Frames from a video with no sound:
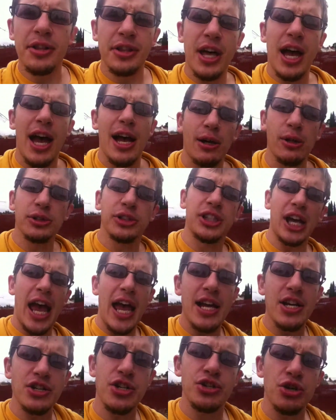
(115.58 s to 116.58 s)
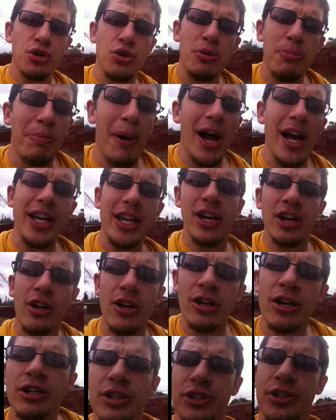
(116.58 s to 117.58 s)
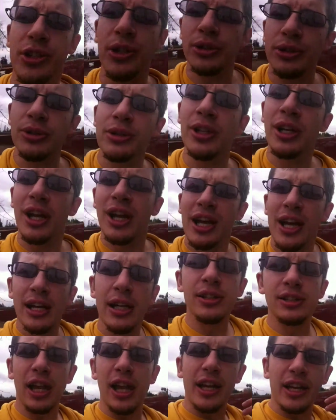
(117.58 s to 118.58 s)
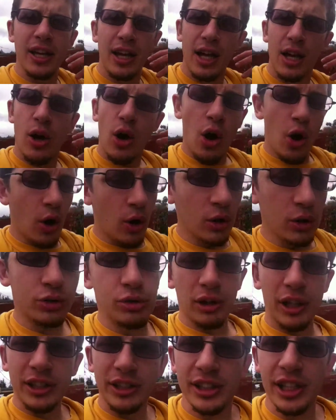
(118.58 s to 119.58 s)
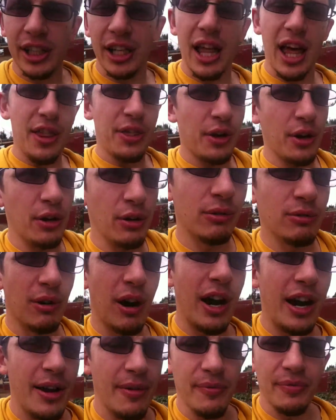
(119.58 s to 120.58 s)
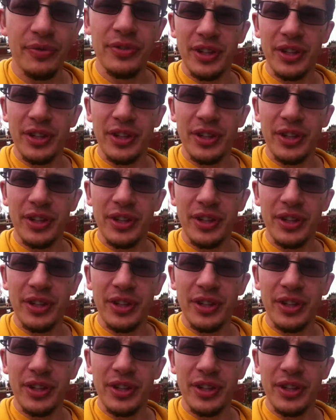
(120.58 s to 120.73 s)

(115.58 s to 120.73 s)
Hell's Angel biker dude. He's like all dressed in leather, right?